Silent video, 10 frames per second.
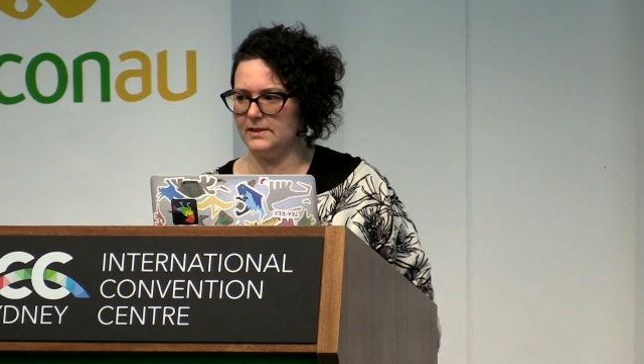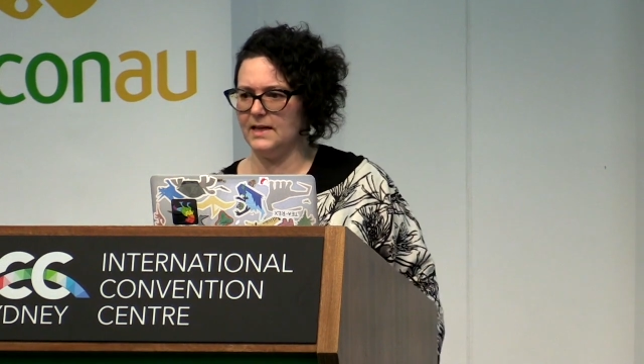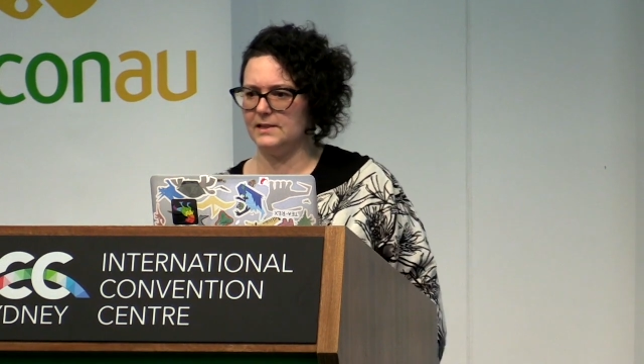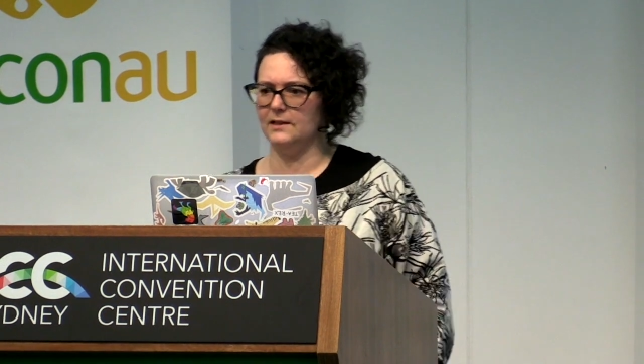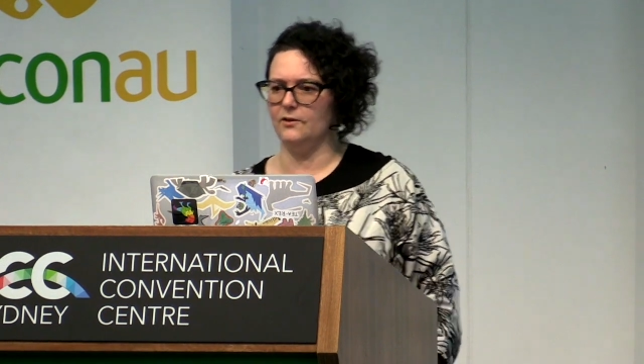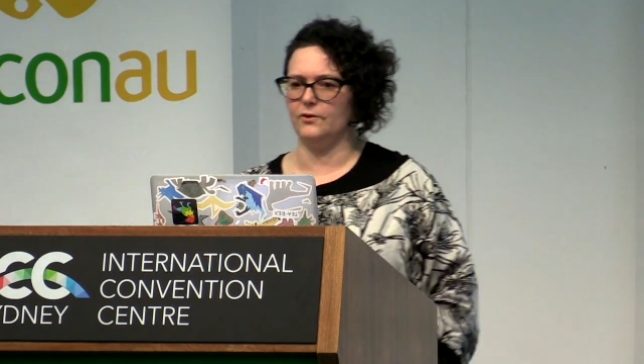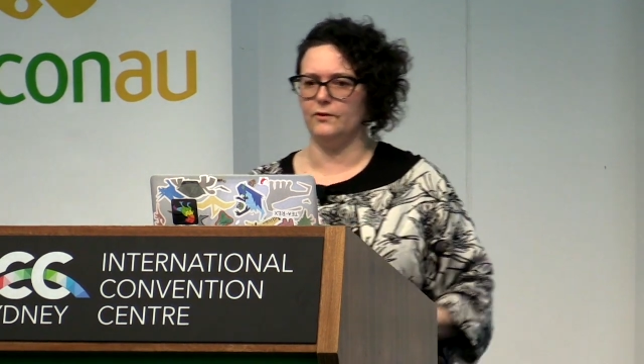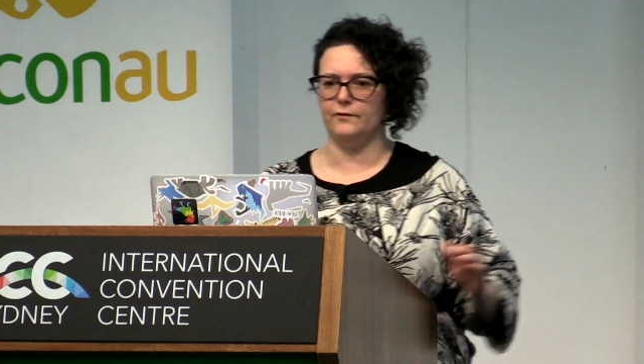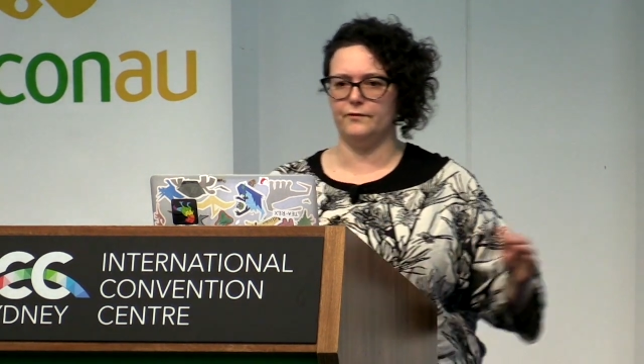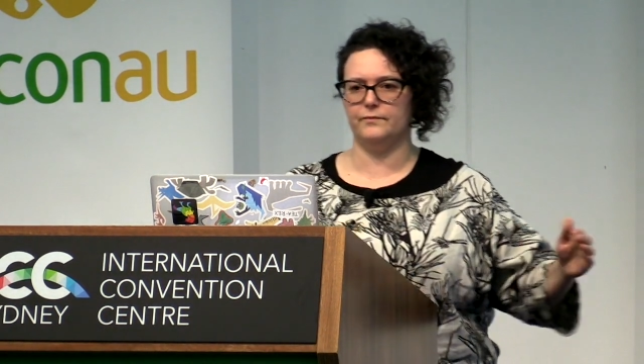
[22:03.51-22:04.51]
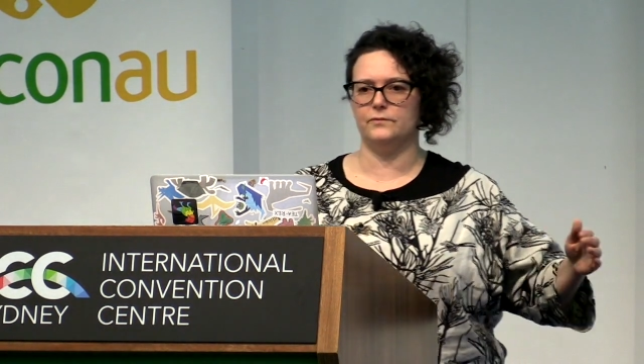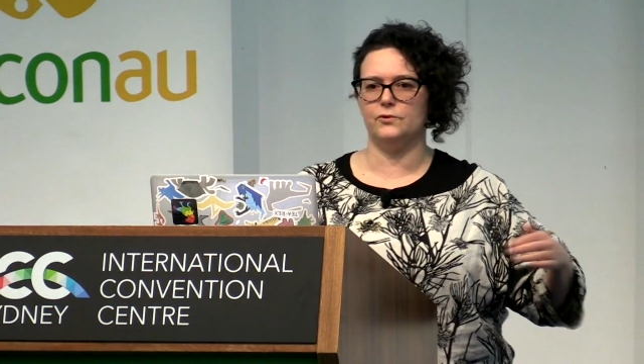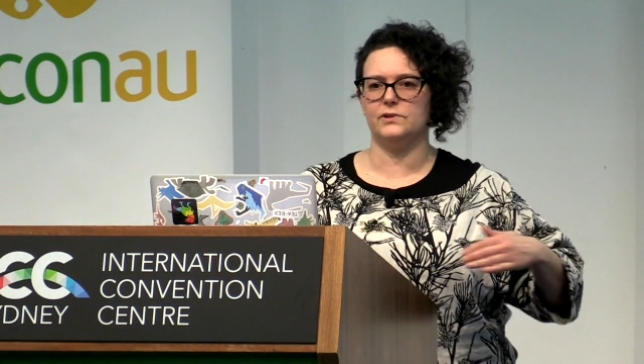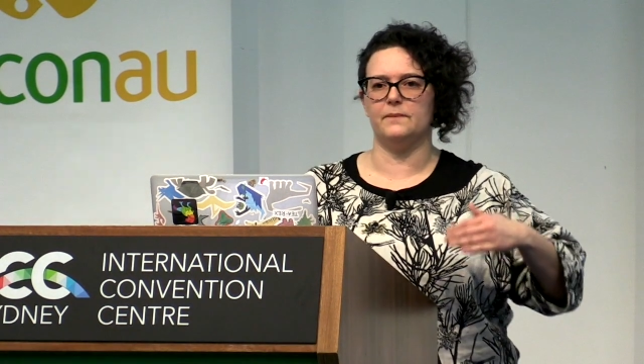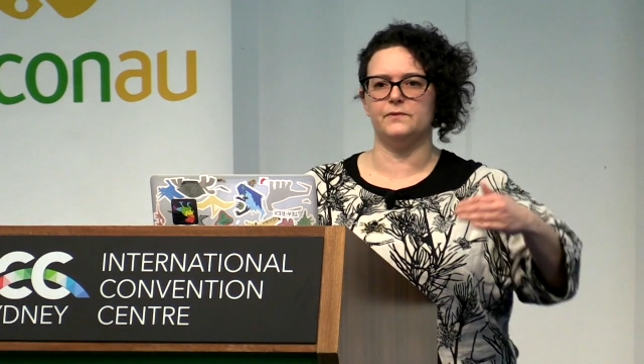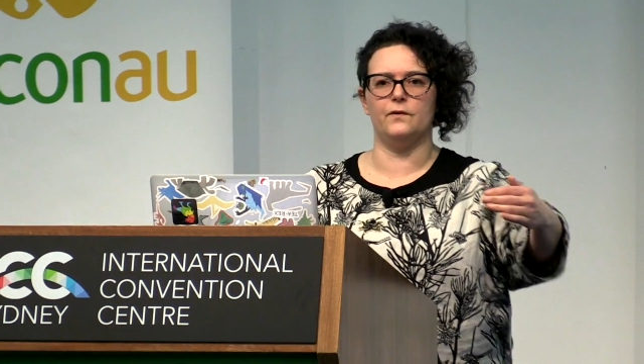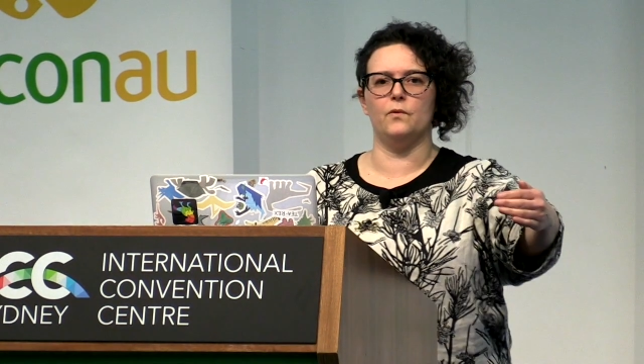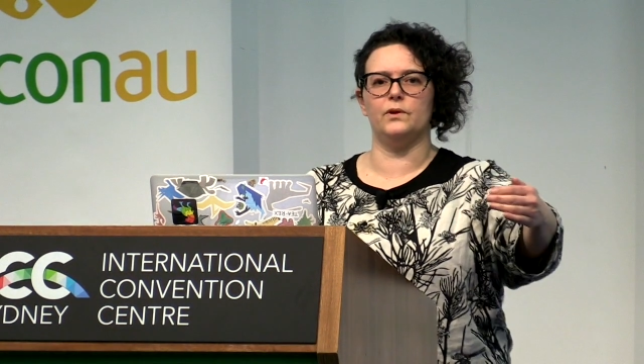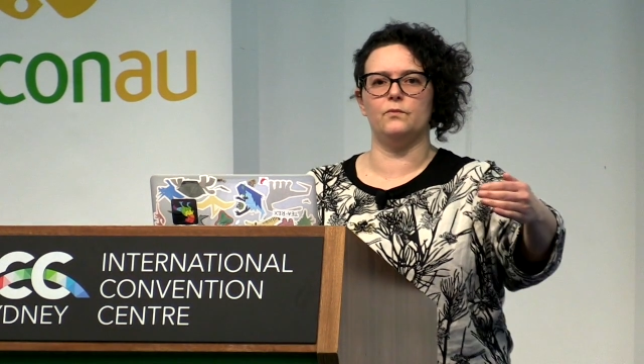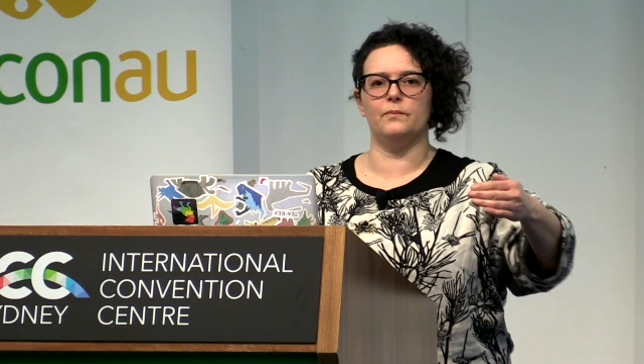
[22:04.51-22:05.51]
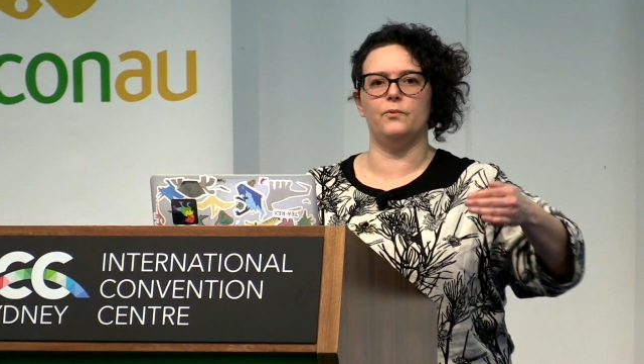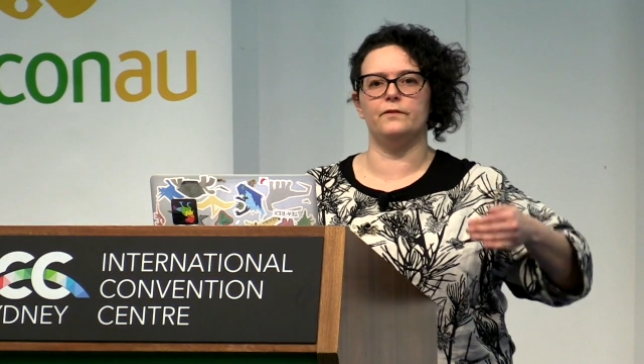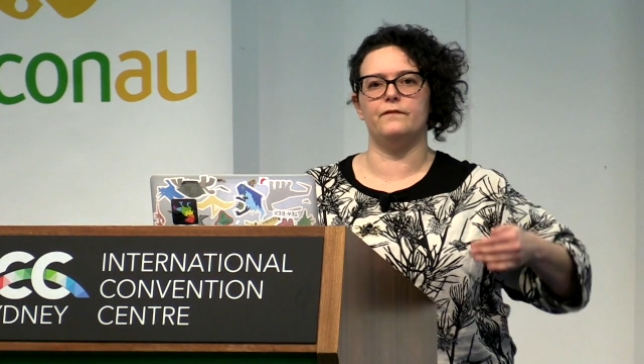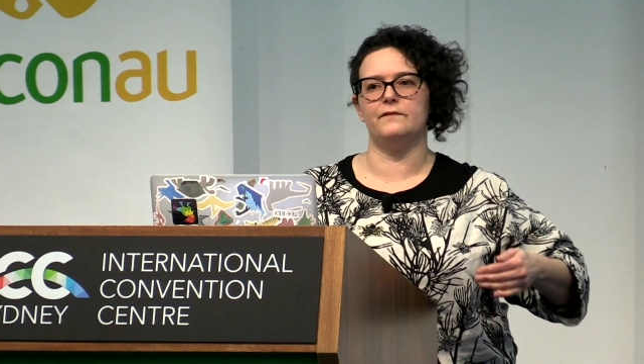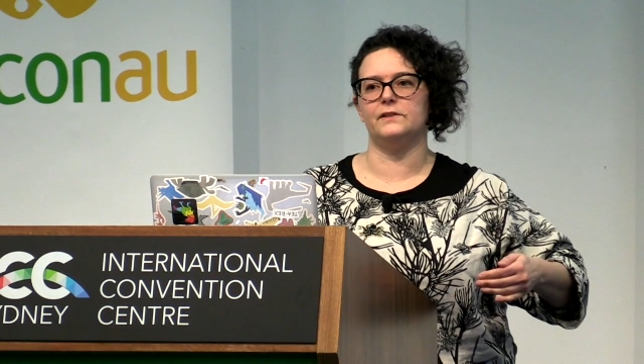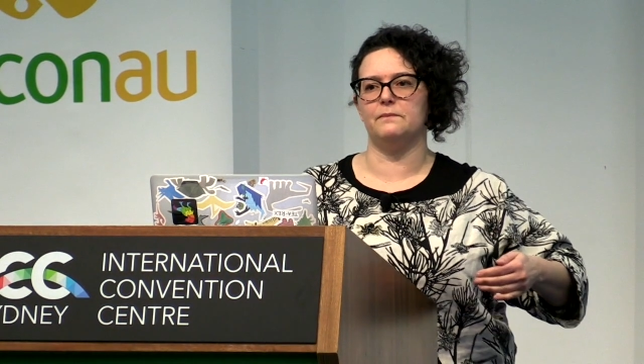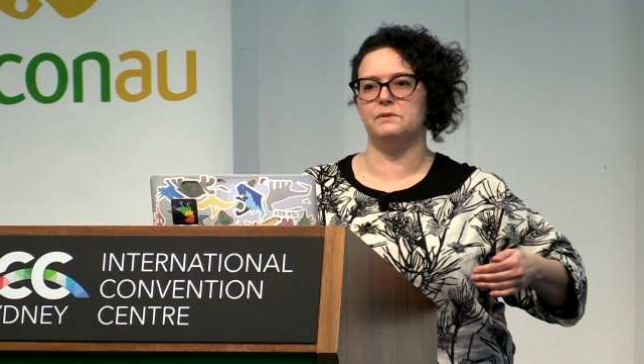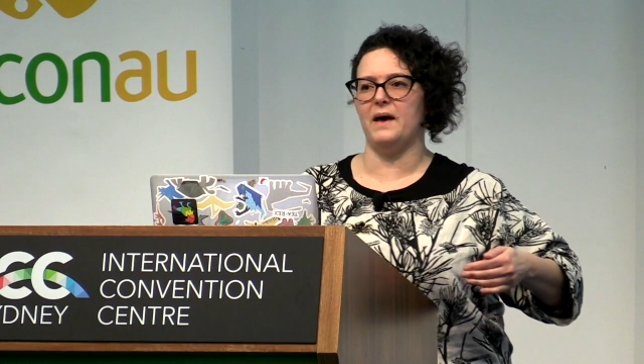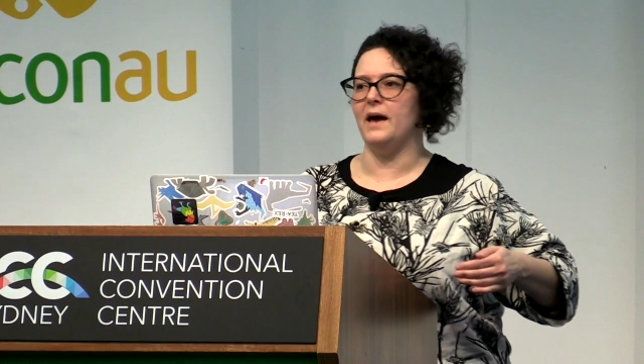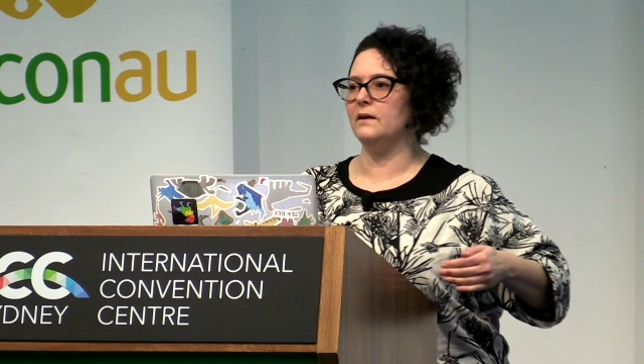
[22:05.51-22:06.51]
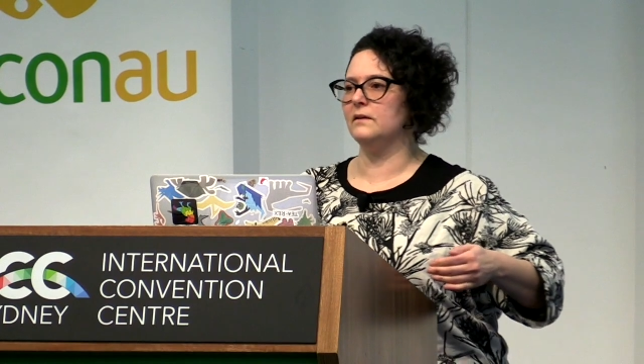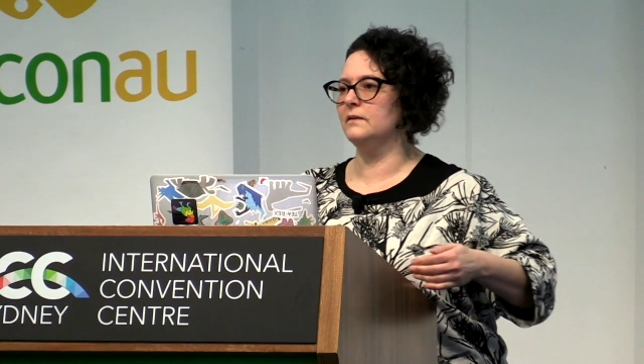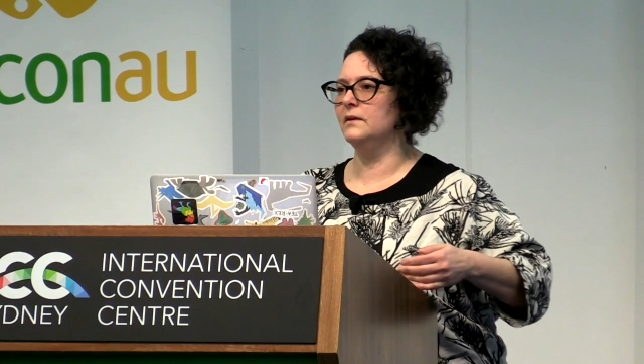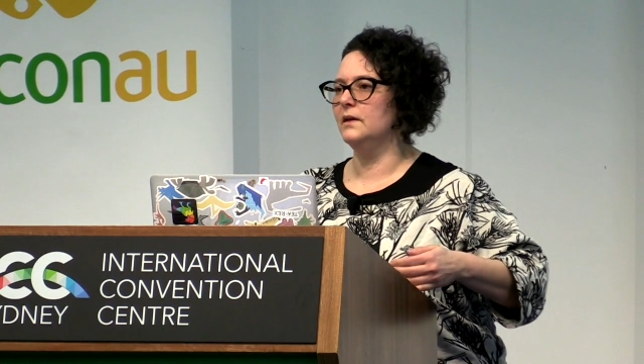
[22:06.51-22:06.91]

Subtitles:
there's a lot of 2 steps forward, 1.5 steps back.